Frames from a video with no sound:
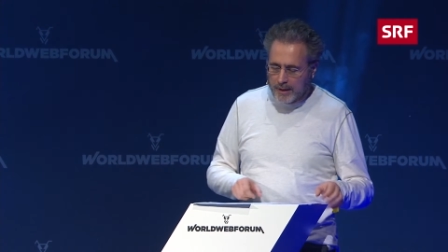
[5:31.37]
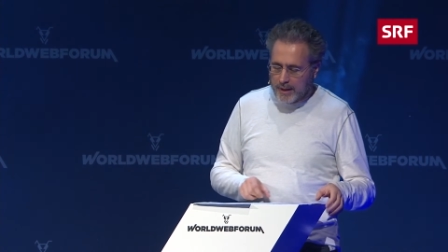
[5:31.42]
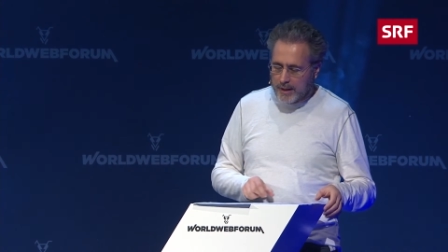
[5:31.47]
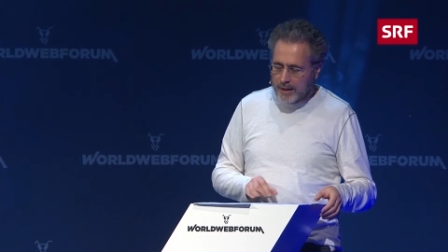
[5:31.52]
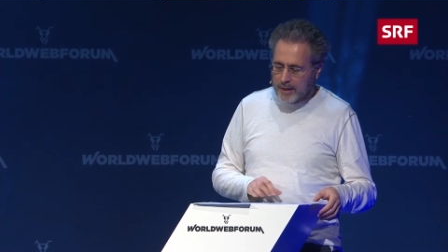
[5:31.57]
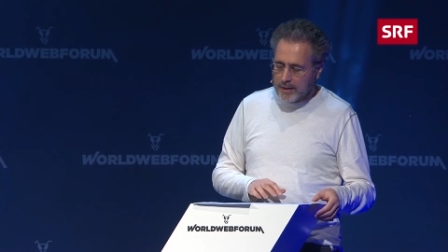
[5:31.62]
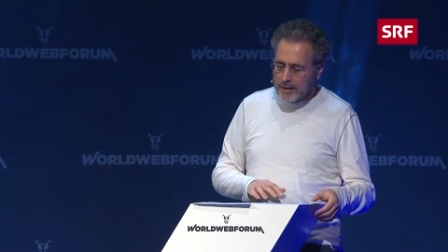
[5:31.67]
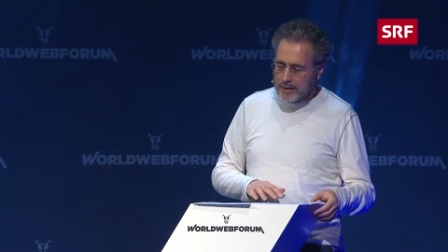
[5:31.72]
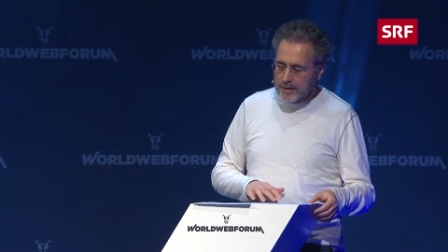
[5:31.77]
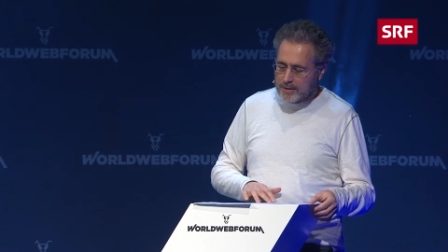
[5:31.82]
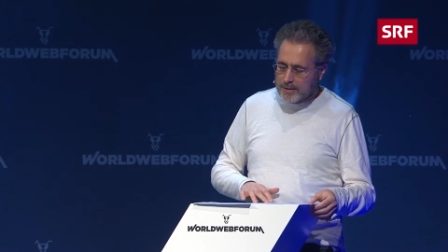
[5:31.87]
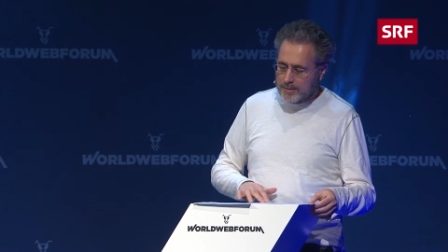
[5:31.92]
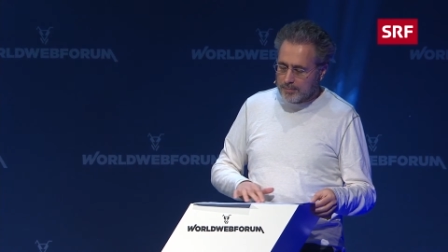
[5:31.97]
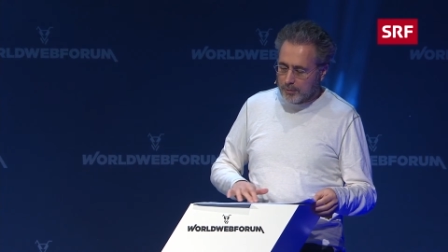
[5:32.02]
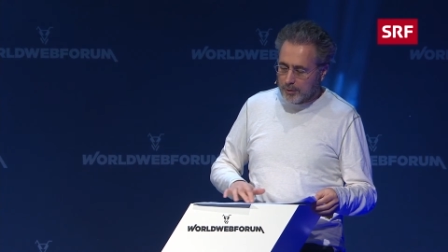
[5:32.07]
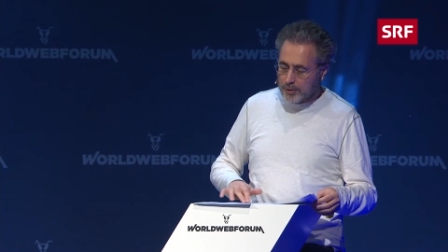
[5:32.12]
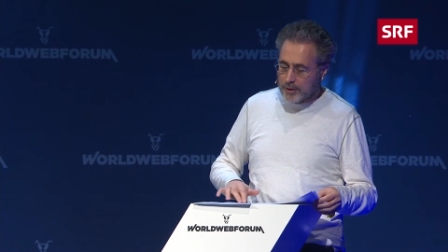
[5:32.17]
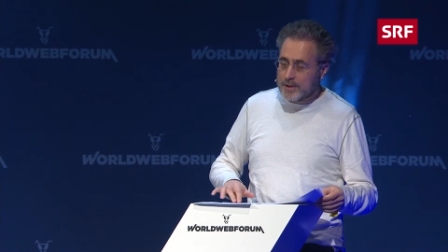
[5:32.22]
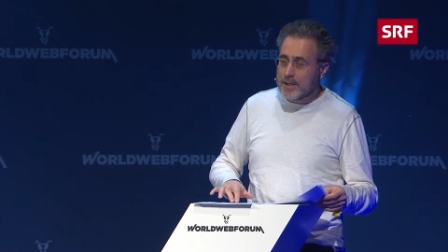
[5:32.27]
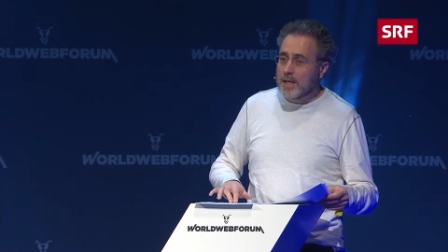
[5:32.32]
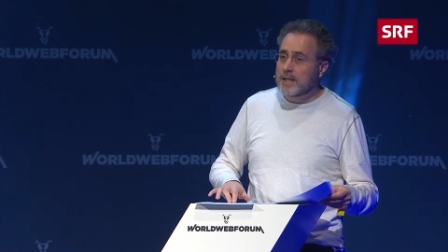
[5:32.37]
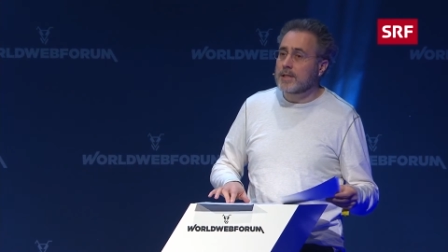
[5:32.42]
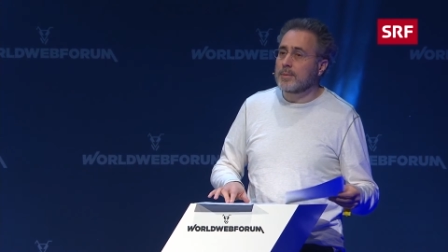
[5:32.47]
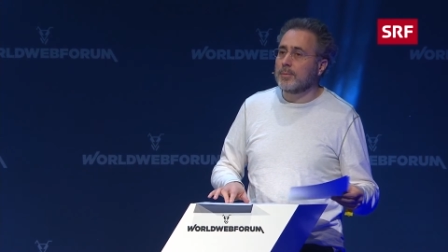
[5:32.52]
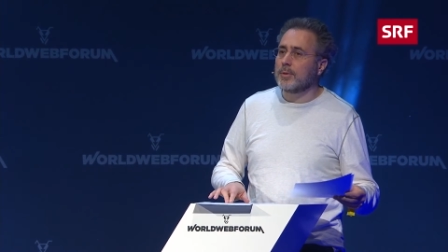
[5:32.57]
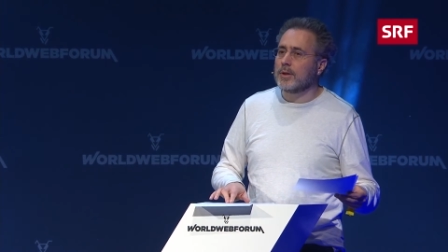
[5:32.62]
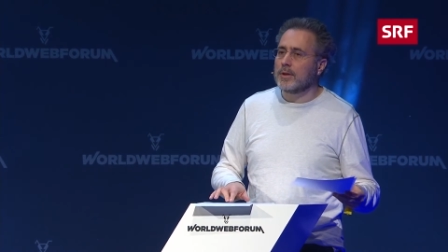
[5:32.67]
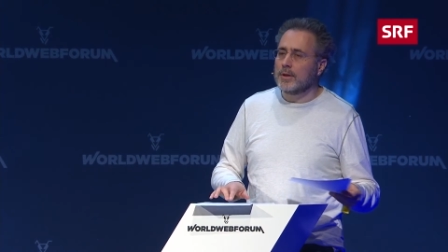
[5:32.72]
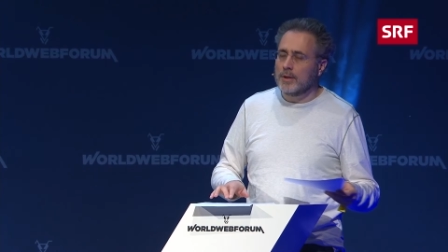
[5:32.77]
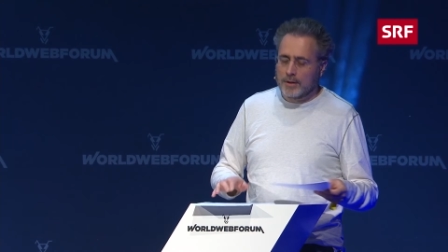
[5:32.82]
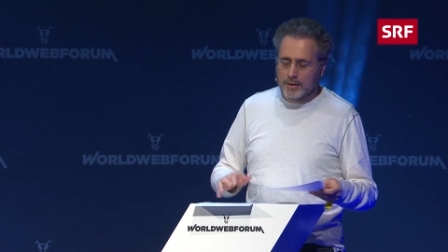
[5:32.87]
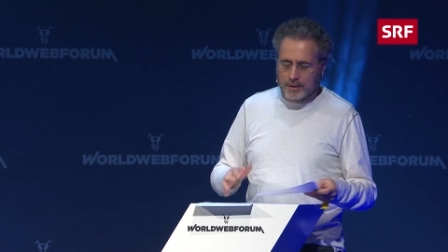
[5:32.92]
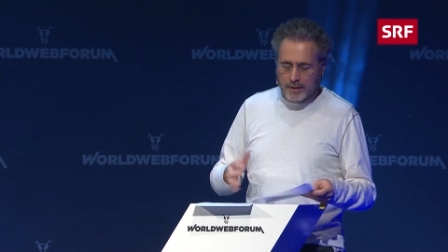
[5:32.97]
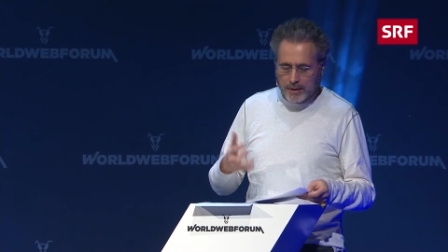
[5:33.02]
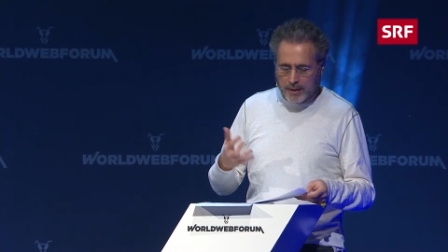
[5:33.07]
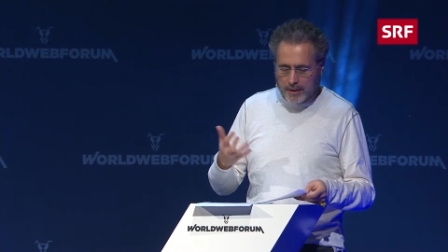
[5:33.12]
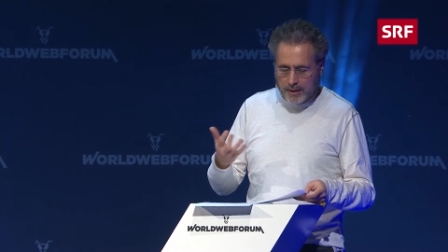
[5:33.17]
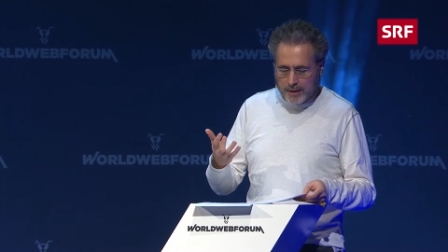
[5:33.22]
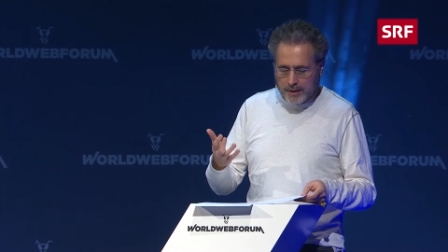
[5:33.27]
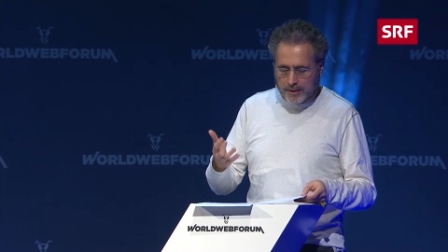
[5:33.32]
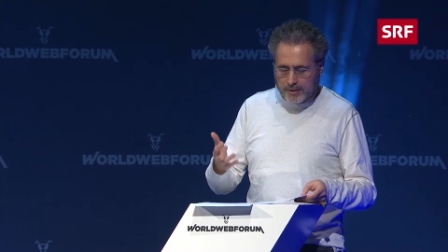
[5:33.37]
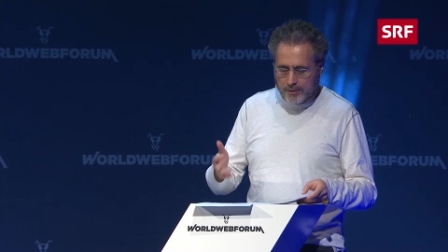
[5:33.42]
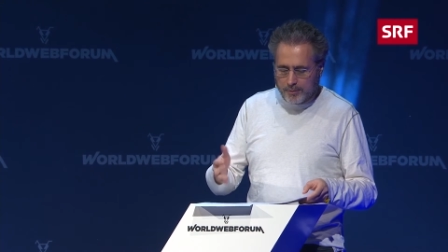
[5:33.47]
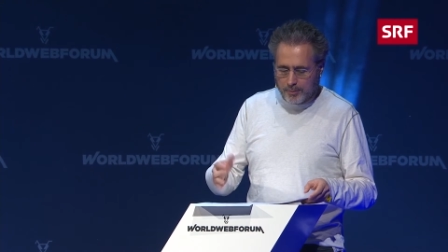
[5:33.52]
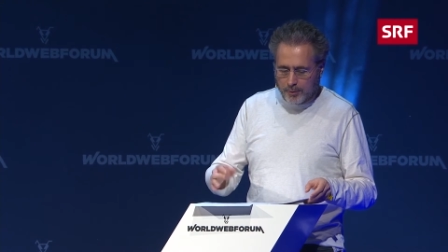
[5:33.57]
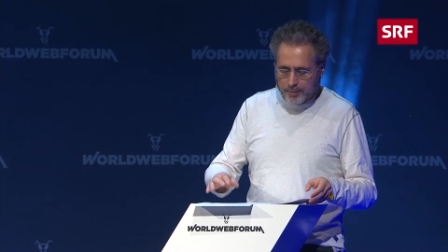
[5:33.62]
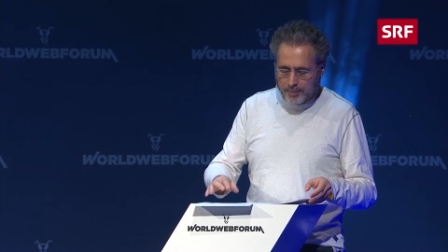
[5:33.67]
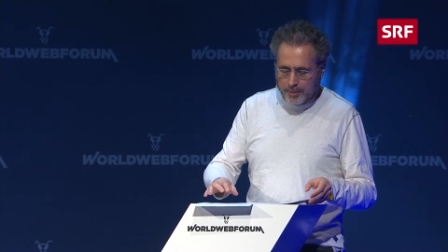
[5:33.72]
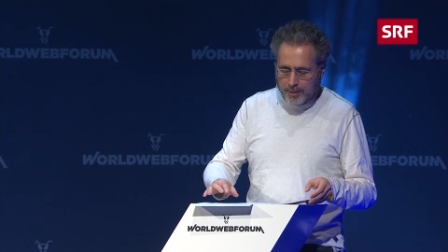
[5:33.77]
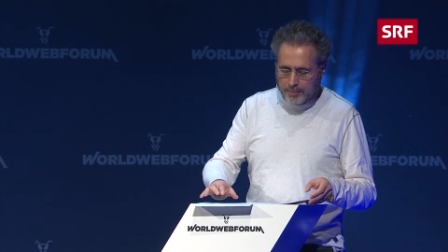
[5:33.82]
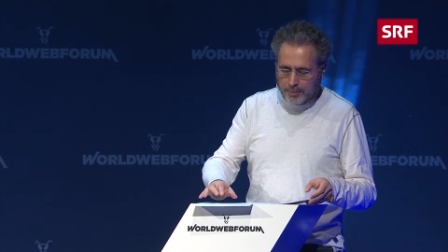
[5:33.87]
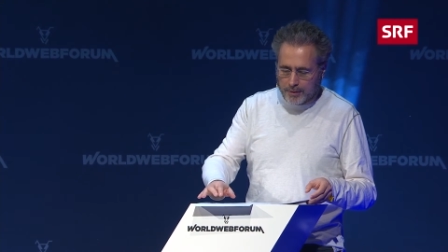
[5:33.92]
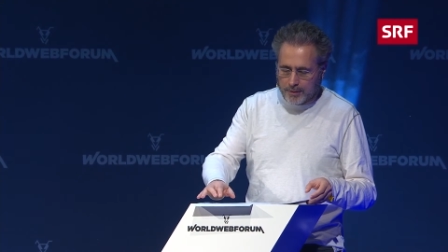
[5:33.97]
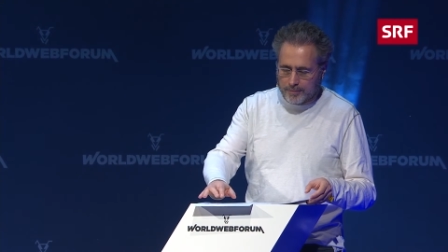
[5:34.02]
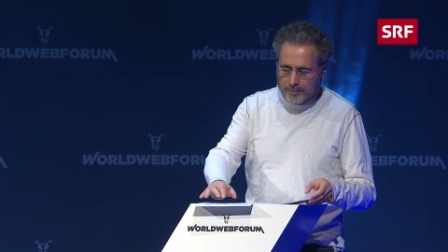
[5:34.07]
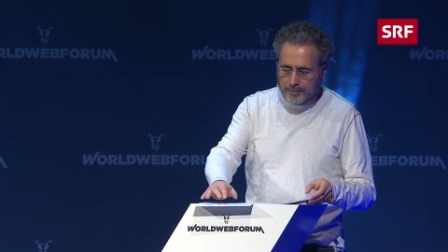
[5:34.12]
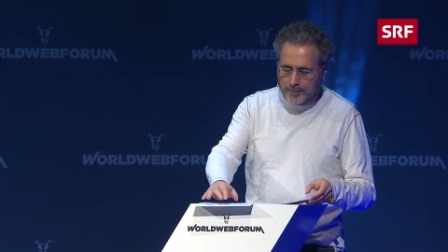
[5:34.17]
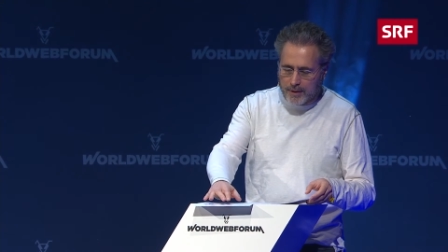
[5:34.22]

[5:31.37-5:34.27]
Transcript: and more accessible uh, to more people.